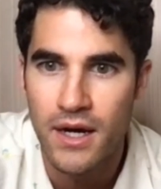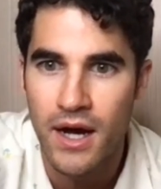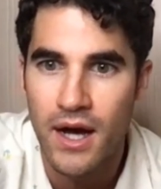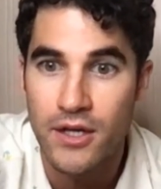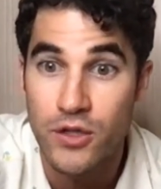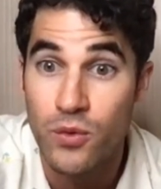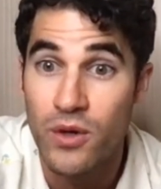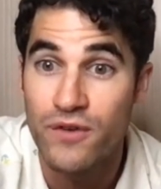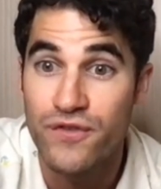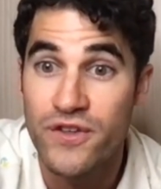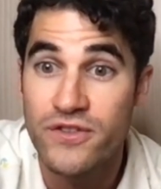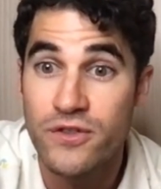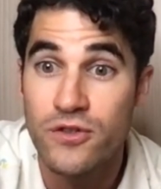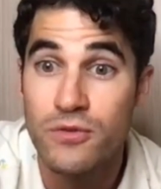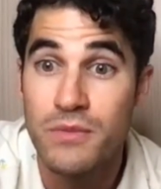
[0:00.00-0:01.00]
You want
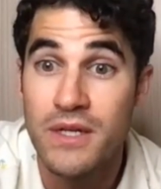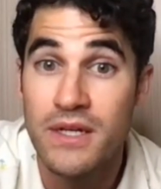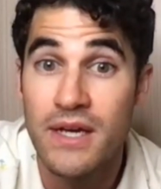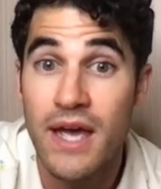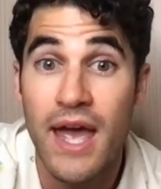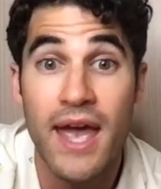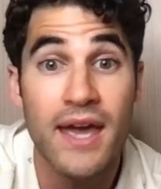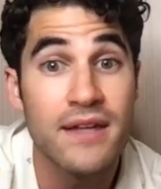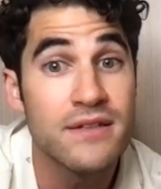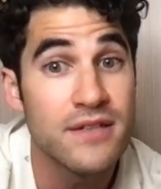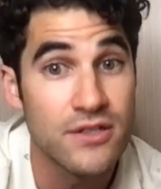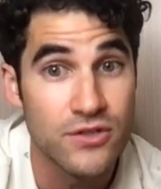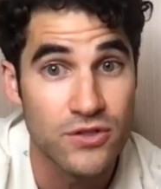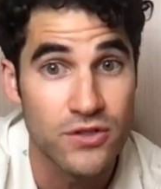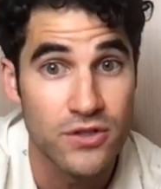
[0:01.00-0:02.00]
physical media and
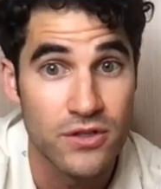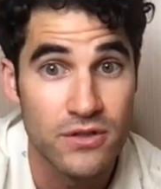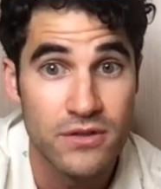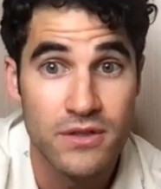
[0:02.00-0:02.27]
digital,